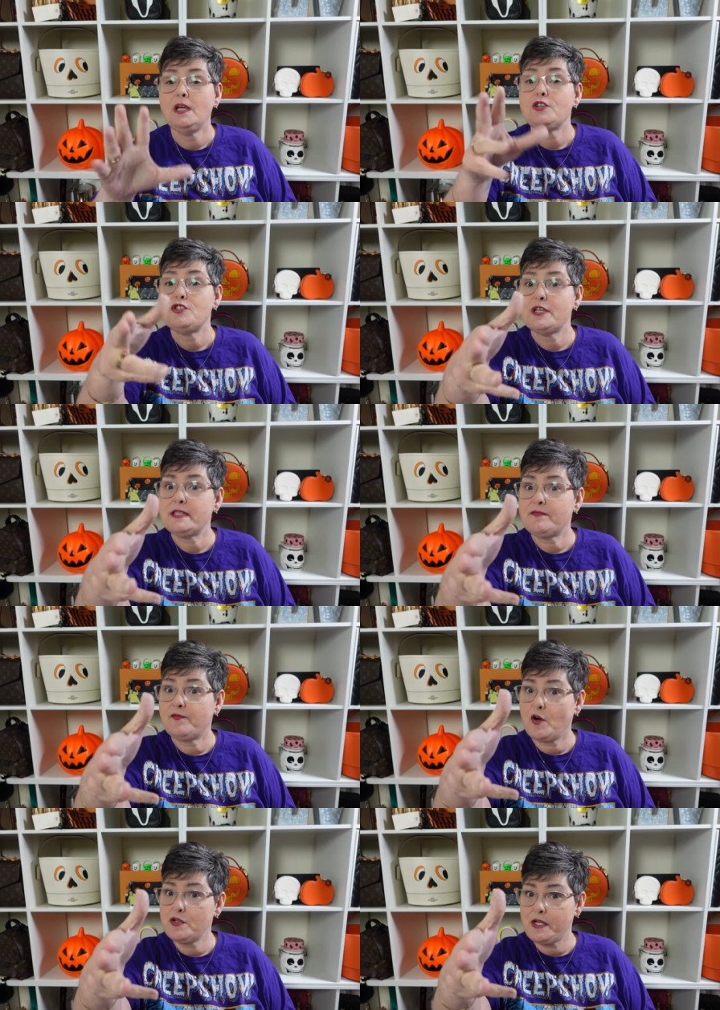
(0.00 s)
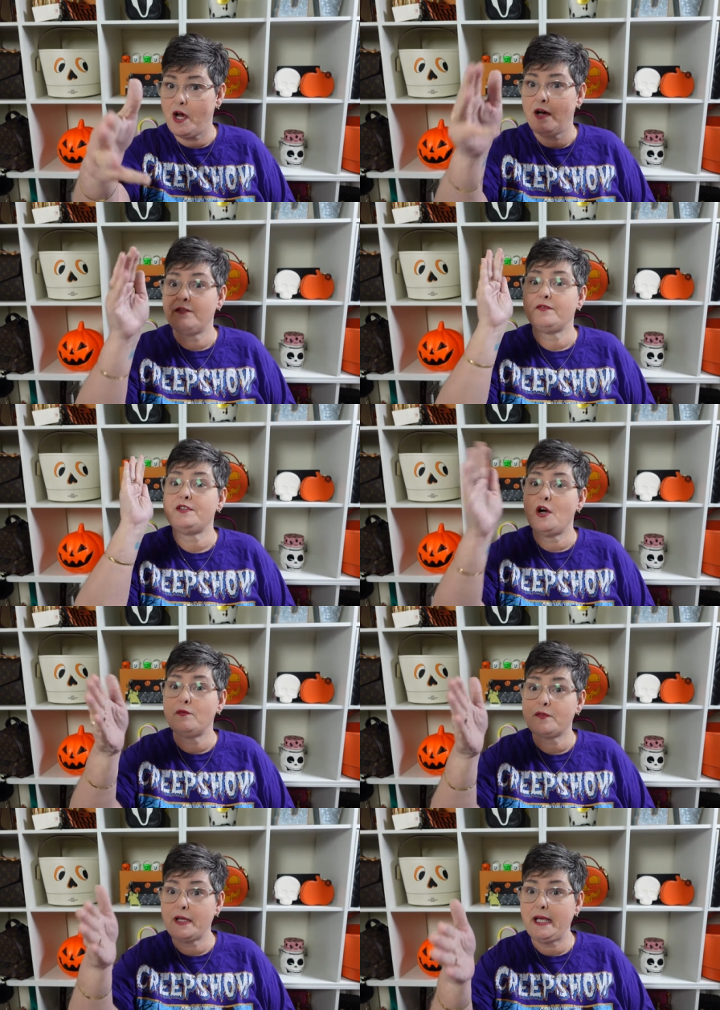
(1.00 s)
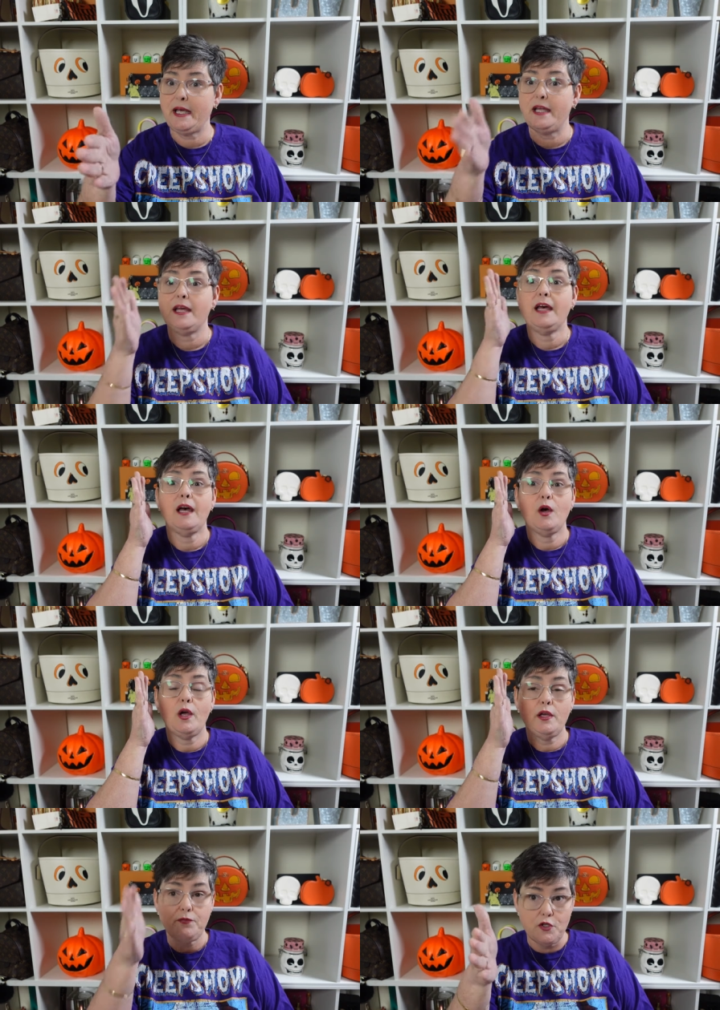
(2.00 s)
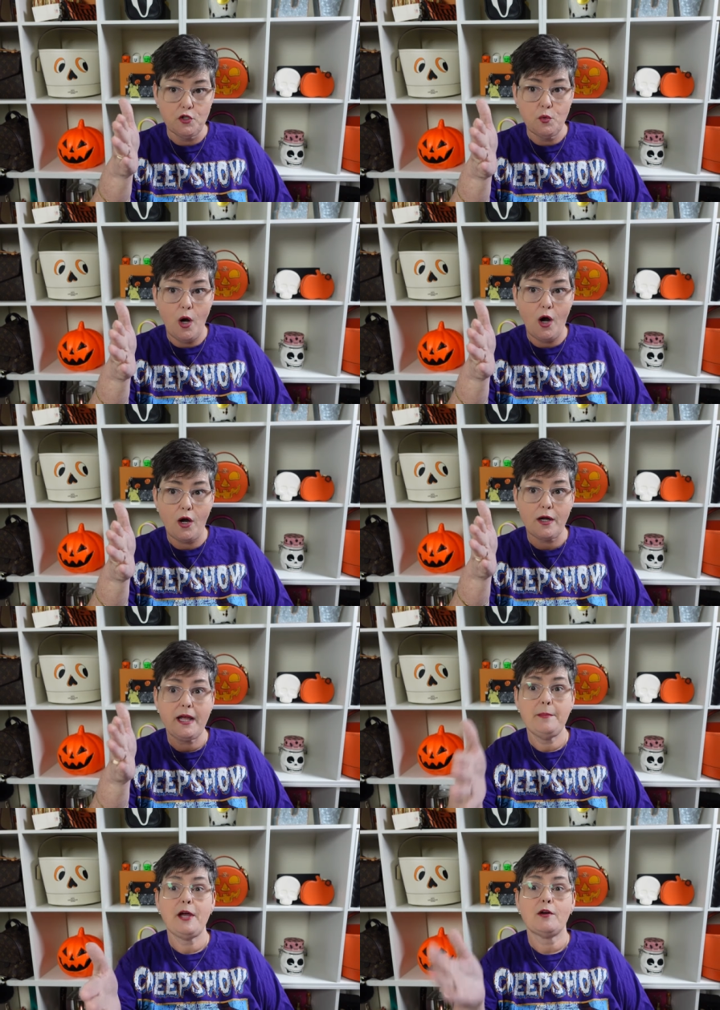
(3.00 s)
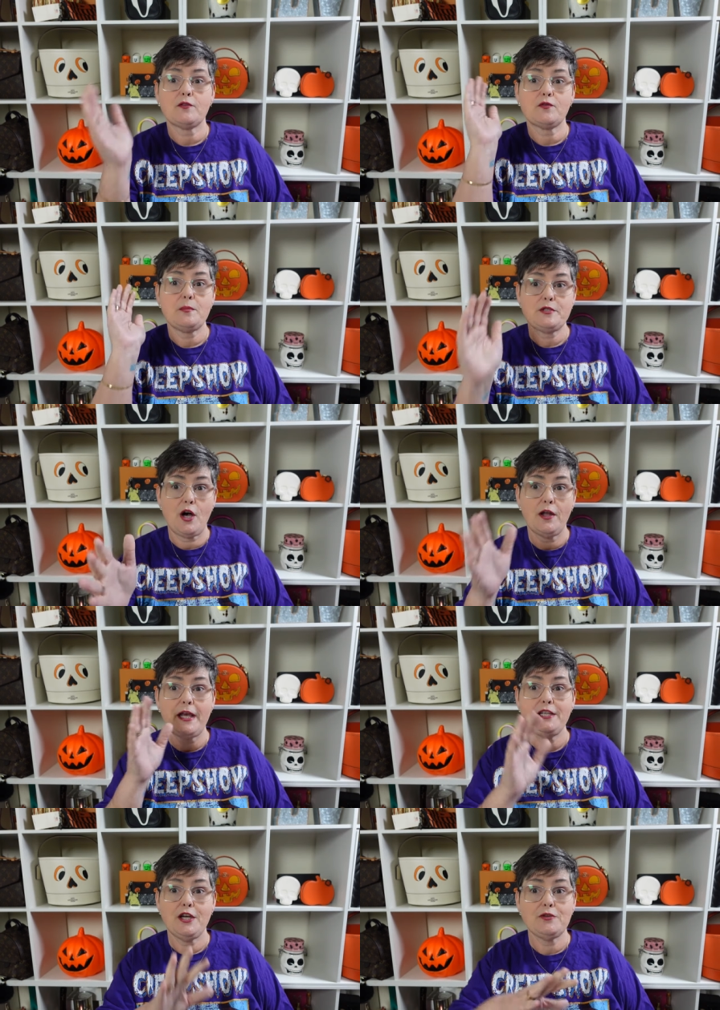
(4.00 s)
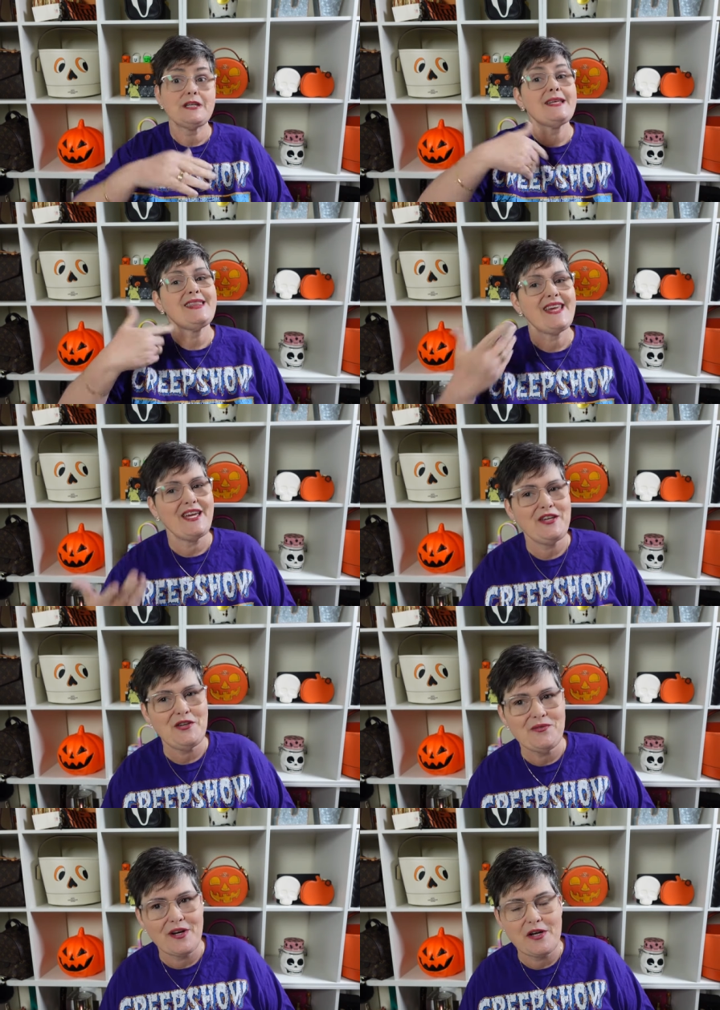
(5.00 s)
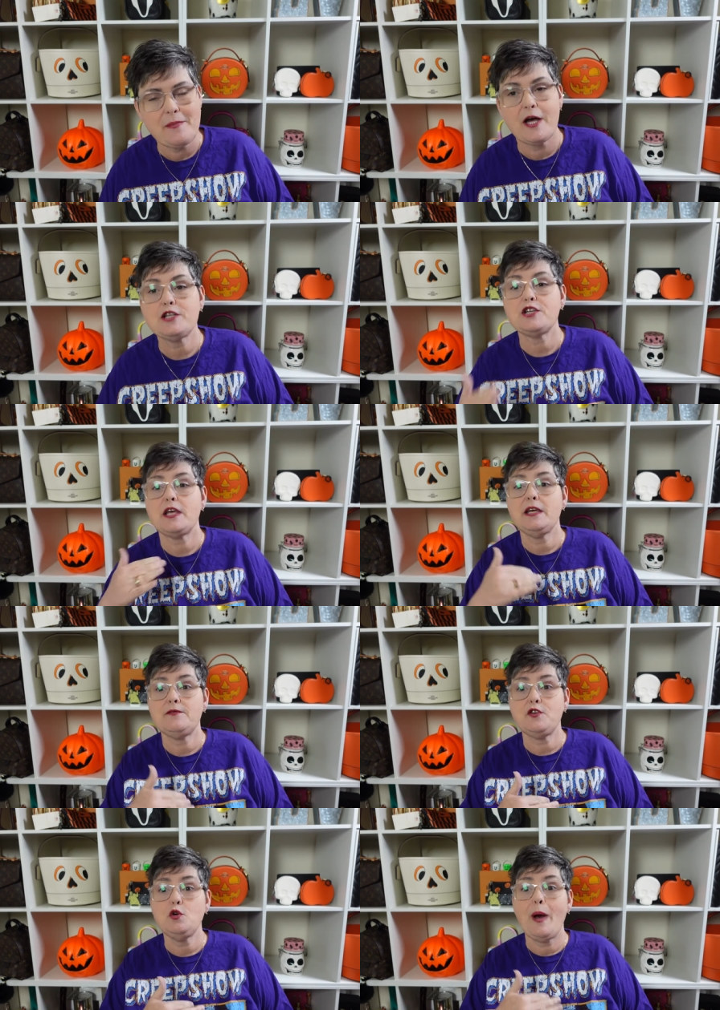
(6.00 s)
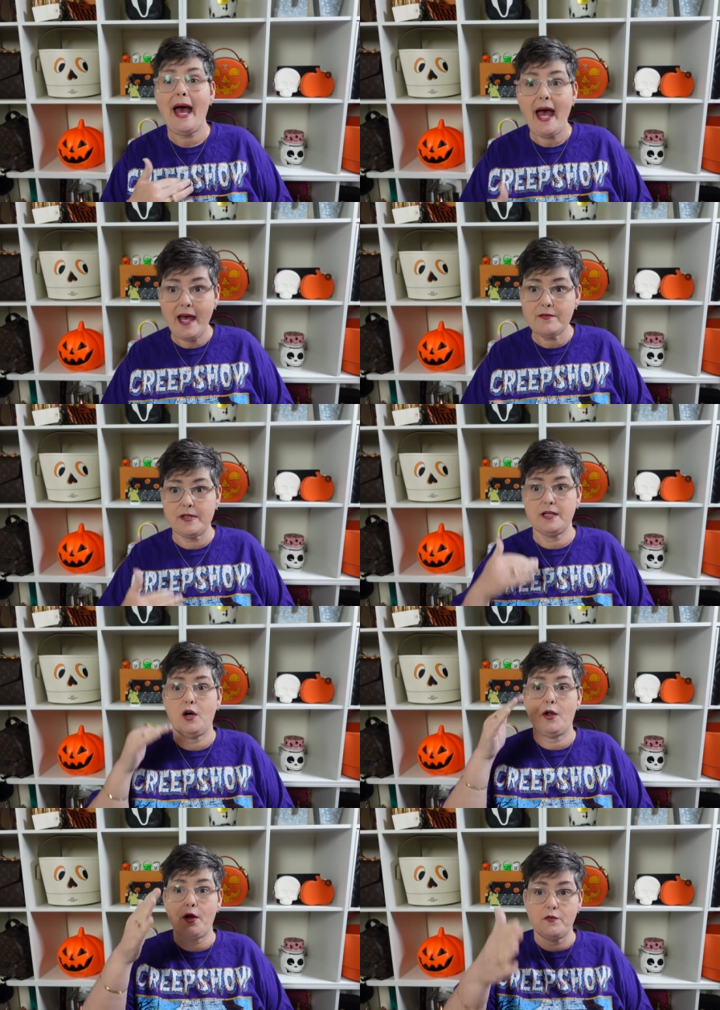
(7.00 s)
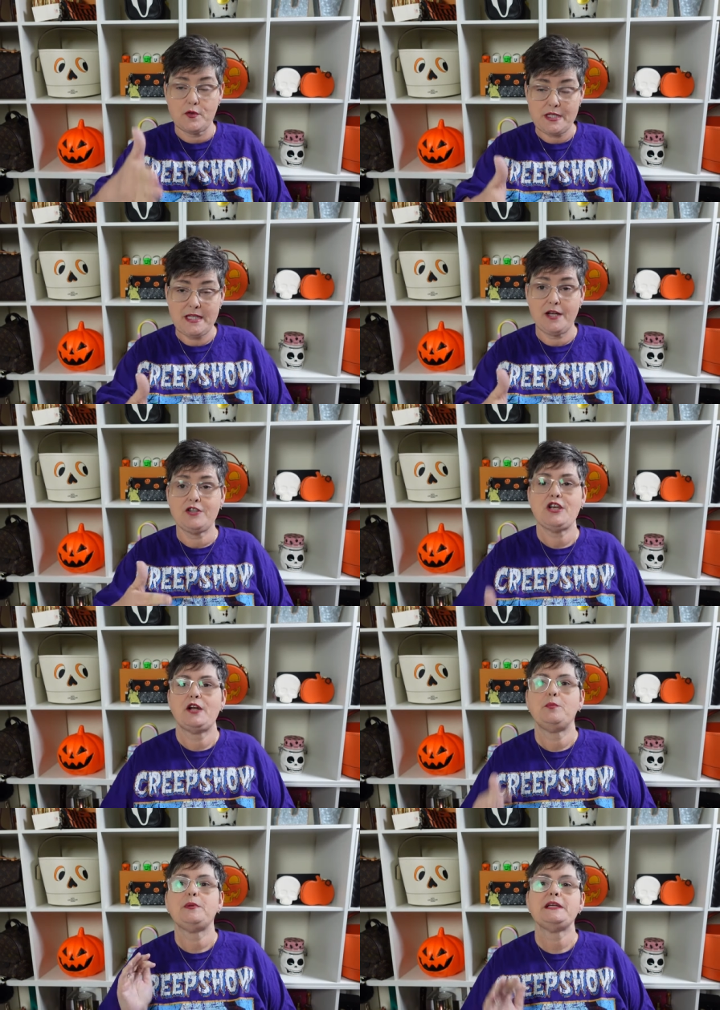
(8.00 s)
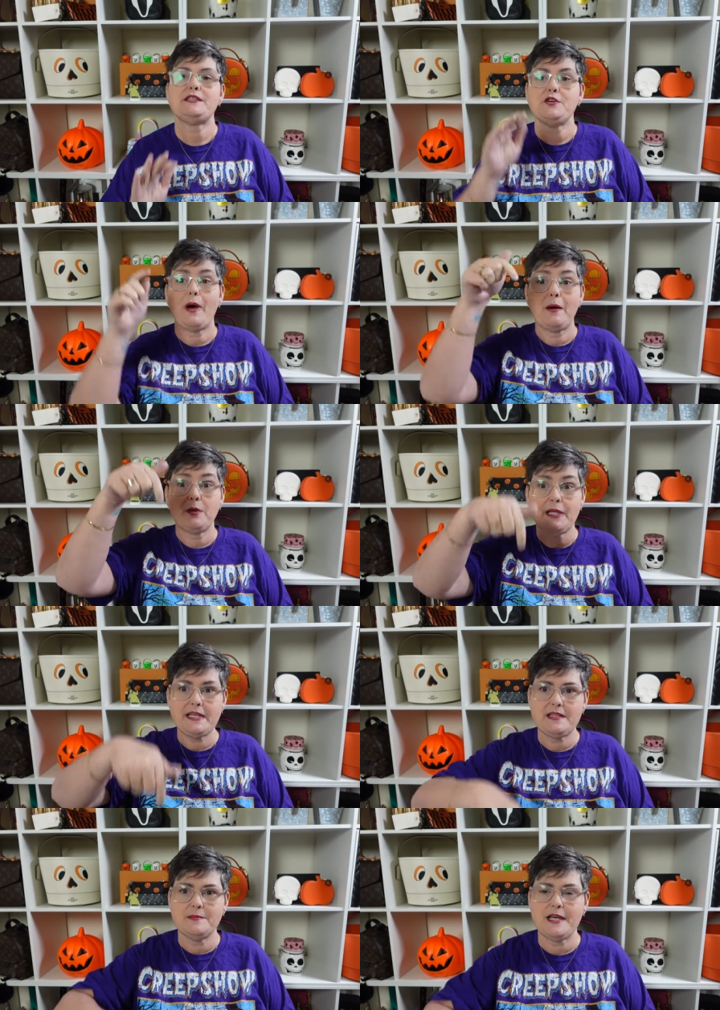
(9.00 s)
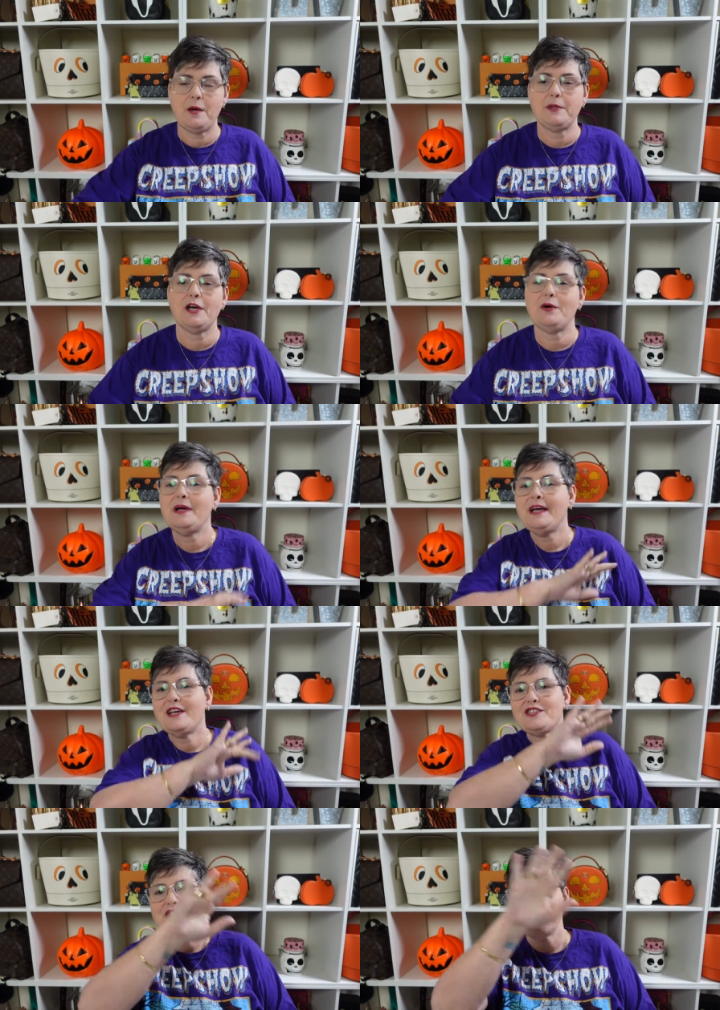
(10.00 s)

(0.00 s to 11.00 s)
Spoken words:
just first off, don't forget, if you are coming over from Dawn and Yota, thank you very much. If you haven't gone over to their channel, please do. I will link them down below so you